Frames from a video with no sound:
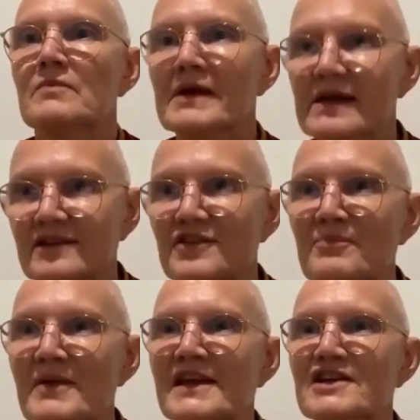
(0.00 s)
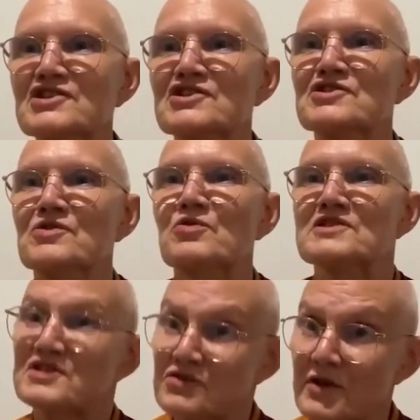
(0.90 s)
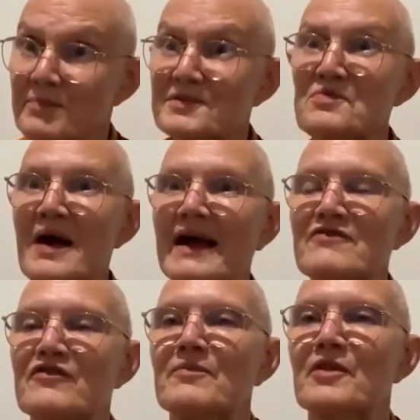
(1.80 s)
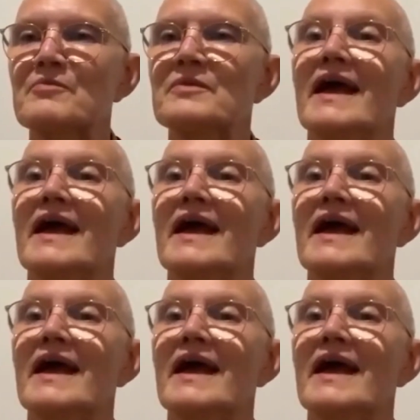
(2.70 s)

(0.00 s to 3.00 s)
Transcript: being diminished or stripped away from them.